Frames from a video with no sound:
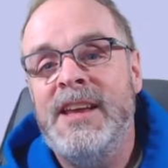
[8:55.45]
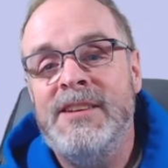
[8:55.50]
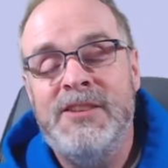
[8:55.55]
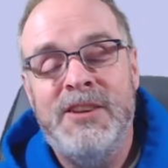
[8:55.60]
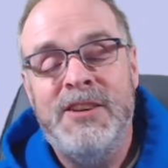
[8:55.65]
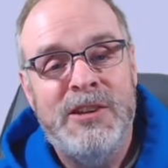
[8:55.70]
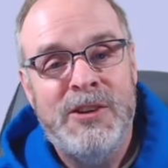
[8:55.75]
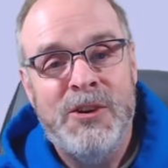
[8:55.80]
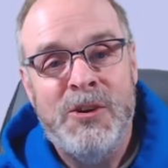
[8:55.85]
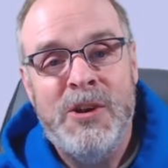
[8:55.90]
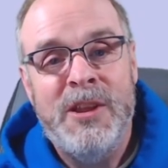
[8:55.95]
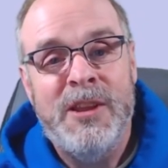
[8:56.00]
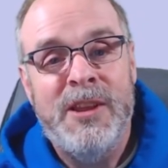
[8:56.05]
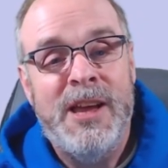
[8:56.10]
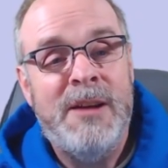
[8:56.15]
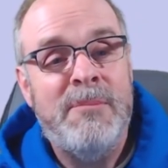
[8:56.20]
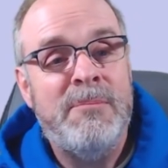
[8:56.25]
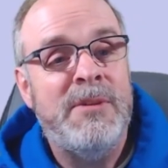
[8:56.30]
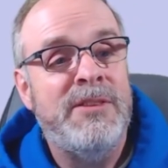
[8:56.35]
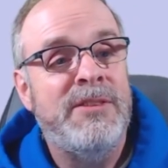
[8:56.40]
I did learn a
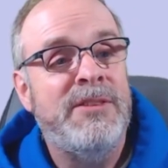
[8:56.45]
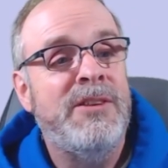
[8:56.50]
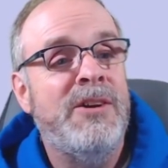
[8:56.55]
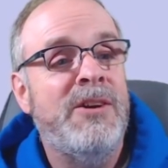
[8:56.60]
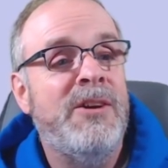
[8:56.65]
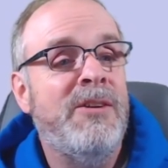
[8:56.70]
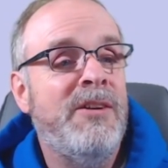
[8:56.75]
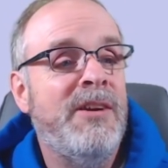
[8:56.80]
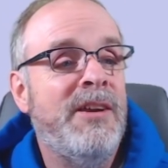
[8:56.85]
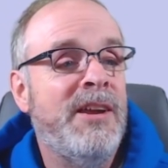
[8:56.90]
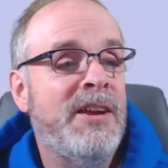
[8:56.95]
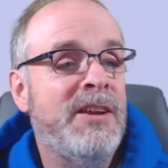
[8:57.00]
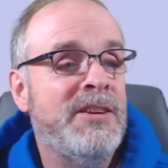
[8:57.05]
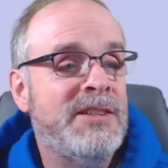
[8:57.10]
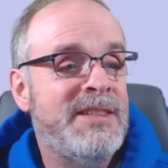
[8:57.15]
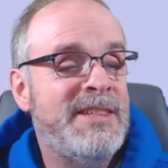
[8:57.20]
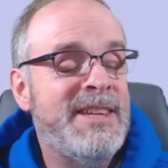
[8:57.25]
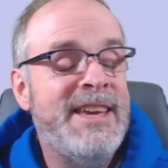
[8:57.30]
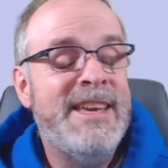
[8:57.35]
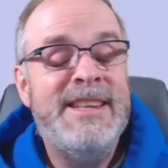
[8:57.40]
lot, but there
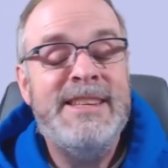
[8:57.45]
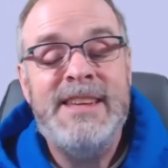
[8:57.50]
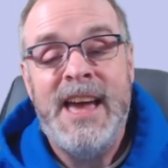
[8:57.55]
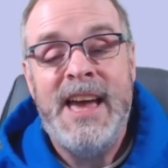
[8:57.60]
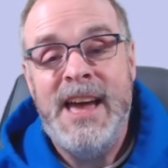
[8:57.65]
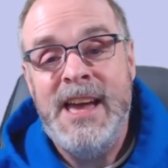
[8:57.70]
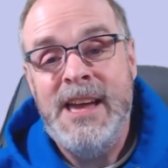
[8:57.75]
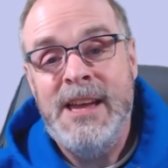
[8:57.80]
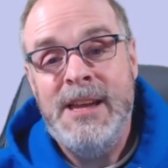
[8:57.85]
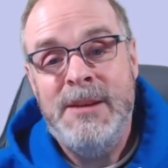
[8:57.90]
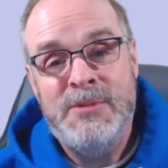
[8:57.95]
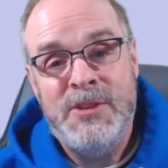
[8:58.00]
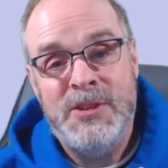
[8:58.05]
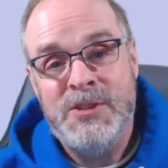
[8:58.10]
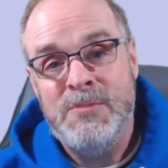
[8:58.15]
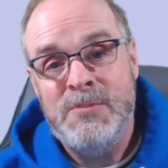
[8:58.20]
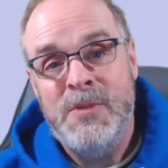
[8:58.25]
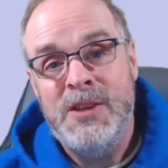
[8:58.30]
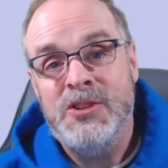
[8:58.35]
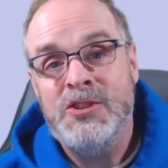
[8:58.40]
is 10 times
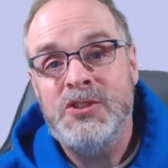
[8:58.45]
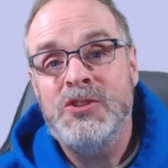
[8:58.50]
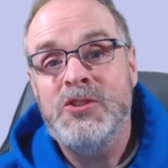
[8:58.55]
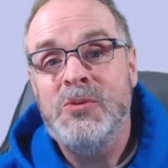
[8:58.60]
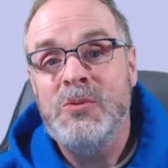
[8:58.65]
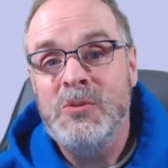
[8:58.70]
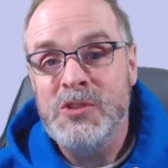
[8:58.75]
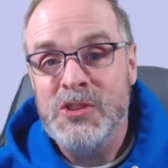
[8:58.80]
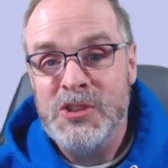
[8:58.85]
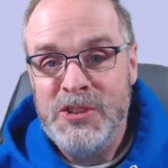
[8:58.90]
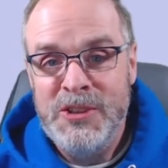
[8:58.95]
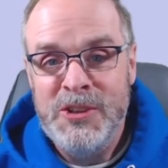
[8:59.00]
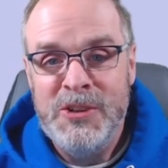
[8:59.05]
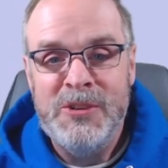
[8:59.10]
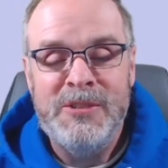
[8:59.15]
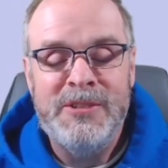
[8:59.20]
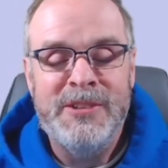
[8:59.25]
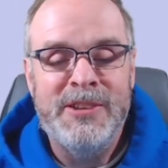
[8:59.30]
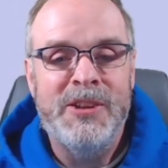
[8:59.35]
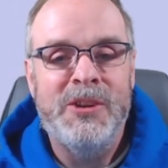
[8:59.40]
as much to
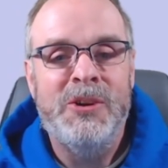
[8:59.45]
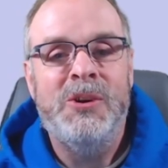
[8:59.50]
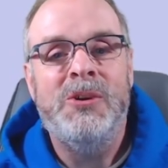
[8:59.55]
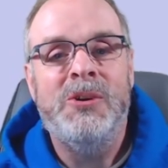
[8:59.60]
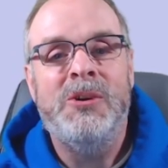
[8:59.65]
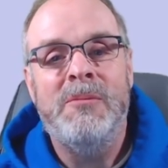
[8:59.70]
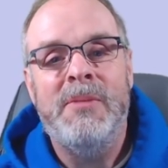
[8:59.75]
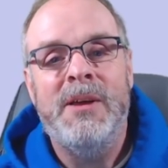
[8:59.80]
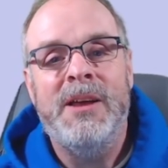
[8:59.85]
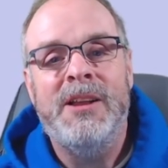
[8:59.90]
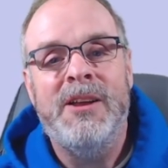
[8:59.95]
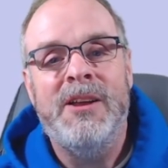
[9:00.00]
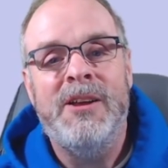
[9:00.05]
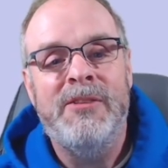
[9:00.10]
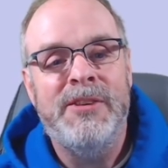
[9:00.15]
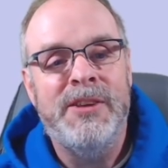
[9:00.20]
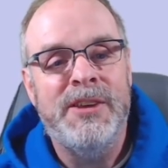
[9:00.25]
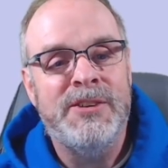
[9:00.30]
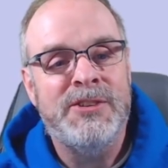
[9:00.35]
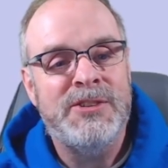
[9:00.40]
still learn about
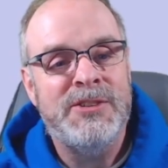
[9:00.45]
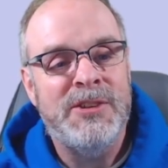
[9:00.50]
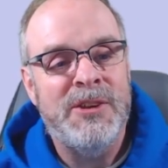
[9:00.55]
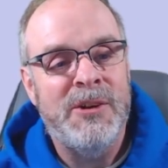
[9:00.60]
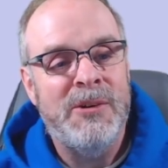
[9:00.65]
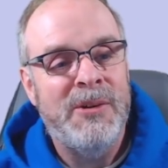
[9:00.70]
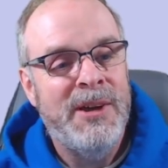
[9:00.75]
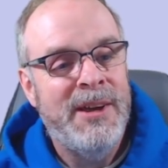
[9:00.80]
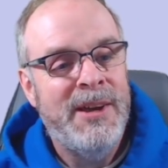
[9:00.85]
all this. So